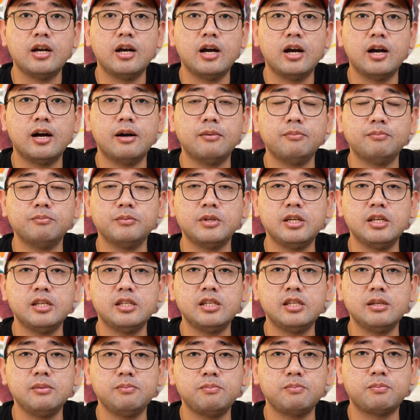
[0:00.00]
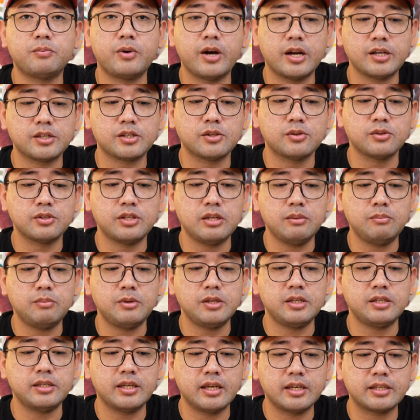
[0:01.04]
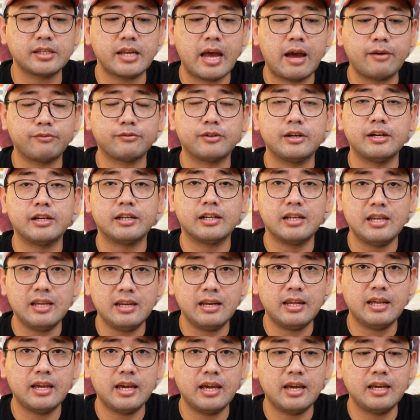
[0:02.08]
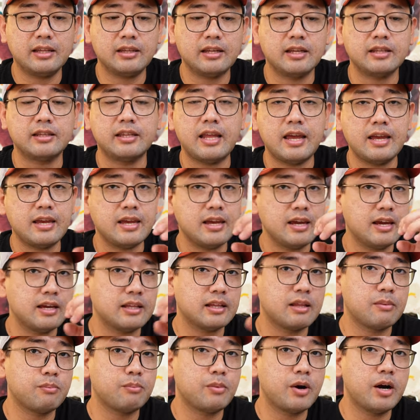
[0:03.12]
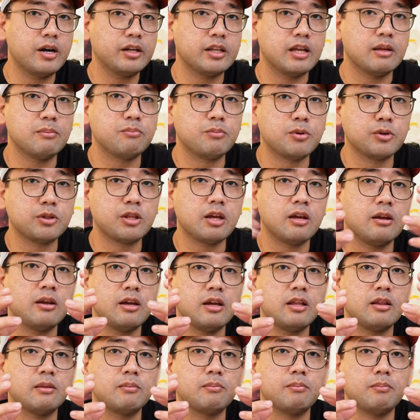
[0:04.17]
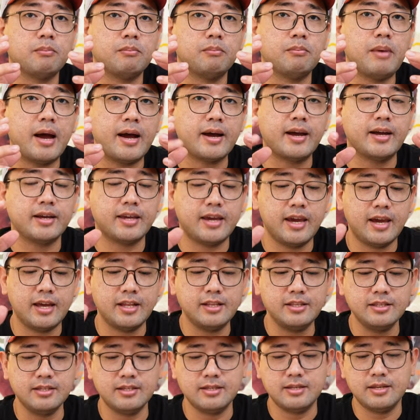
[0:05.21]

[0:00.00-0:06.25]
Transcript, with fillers: um, Easy Presso ZP6 after cleaning it and taking it apart and putting it back again.